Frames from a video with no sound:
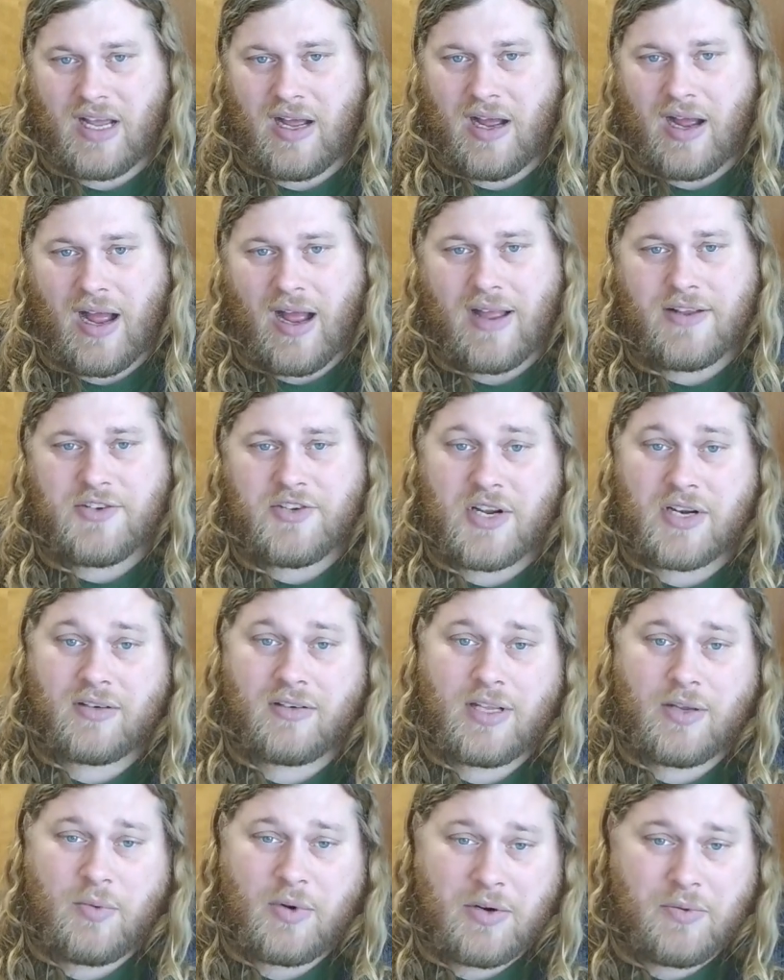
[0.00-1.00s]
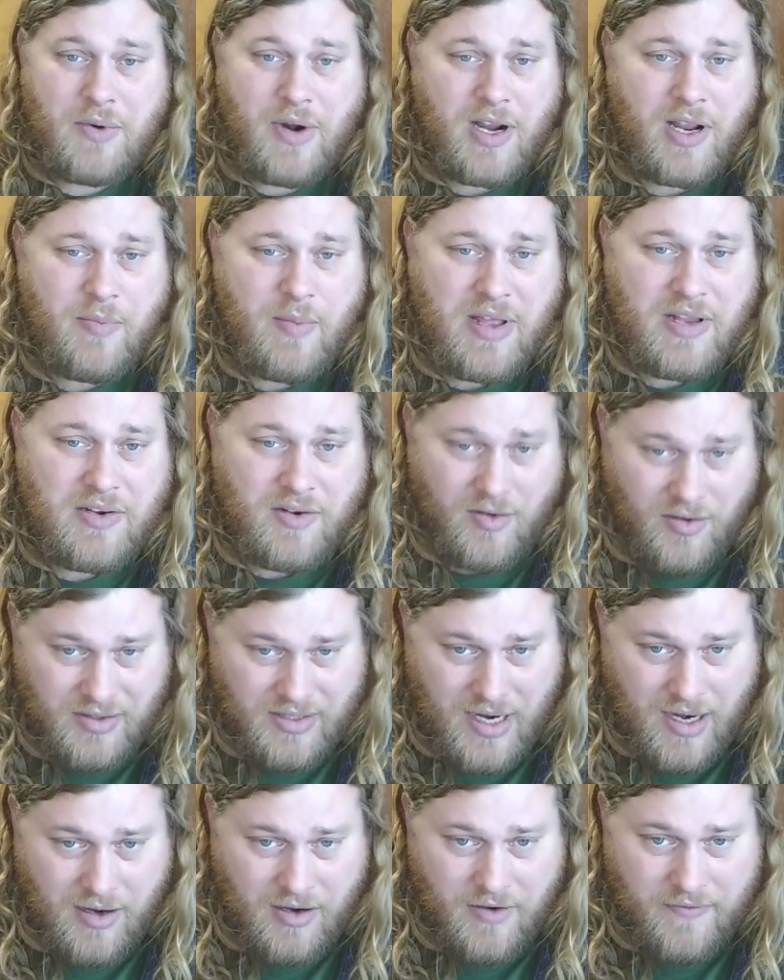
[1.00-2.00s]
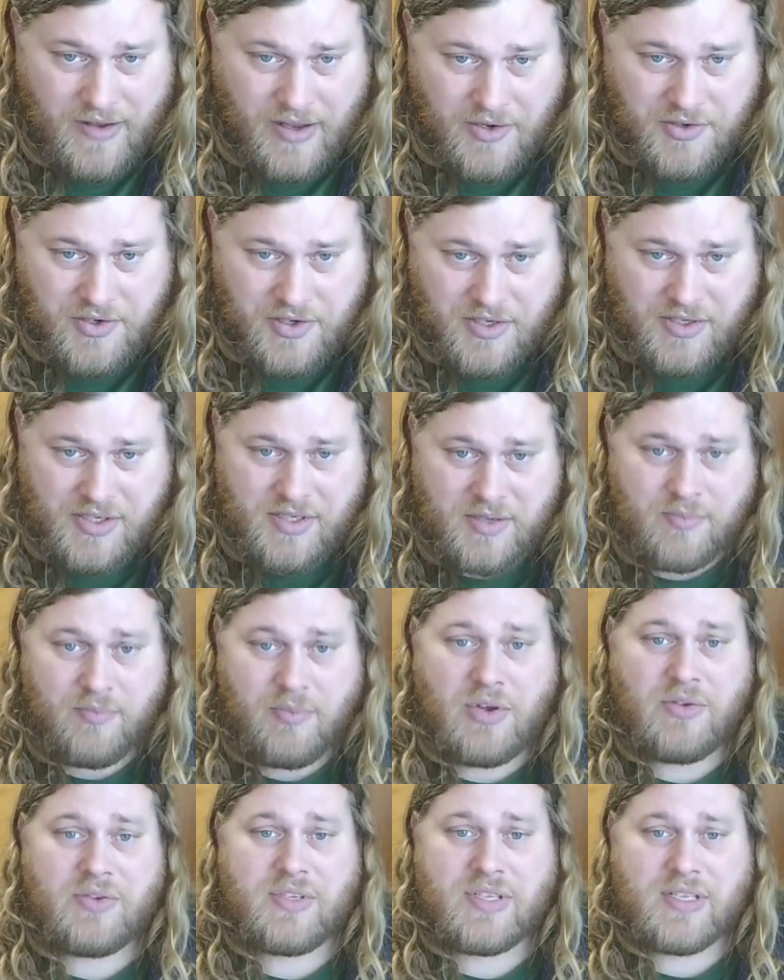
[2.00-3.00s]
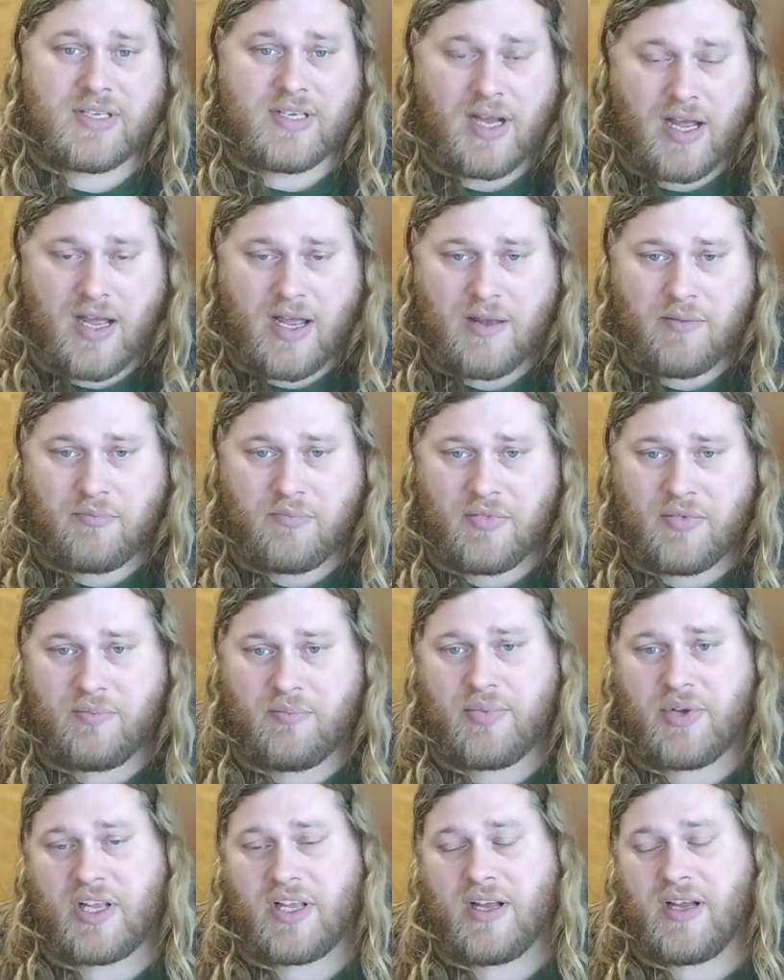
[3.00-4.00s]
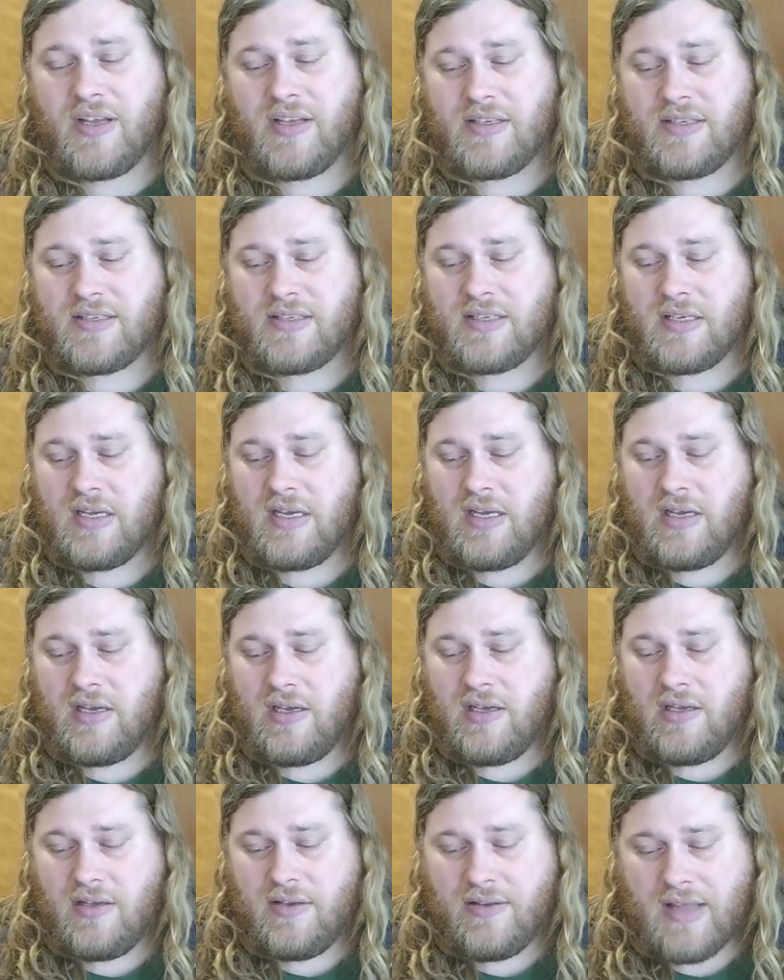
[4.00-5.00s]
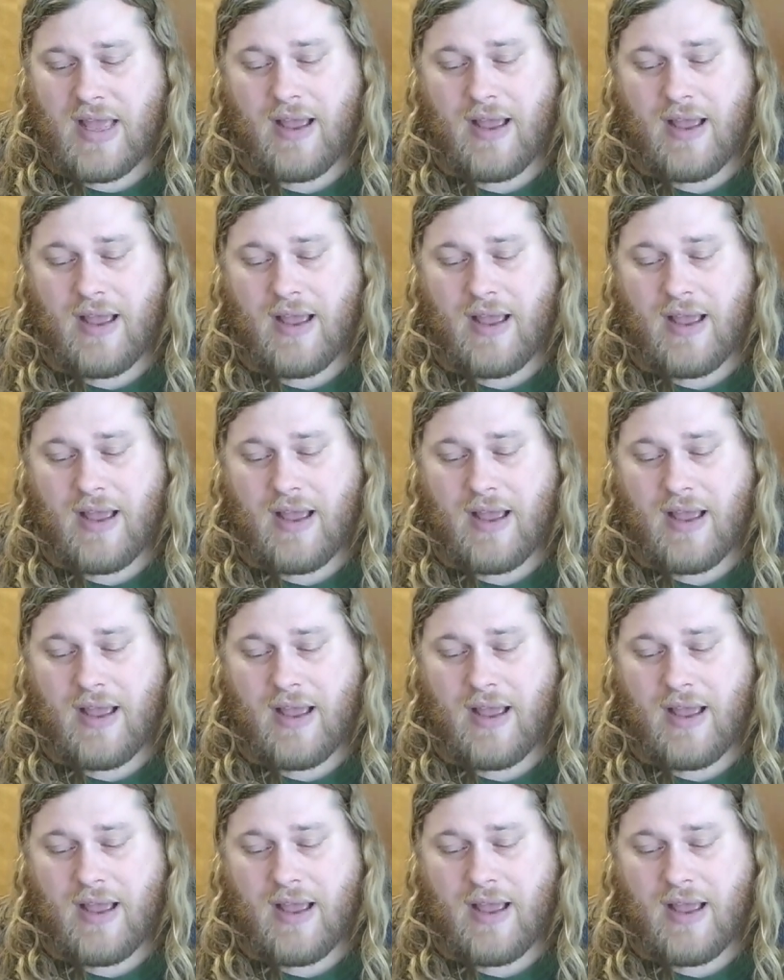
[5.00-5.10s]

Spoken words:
I generally wouldn't recommend all Dire Avengers most of the time because the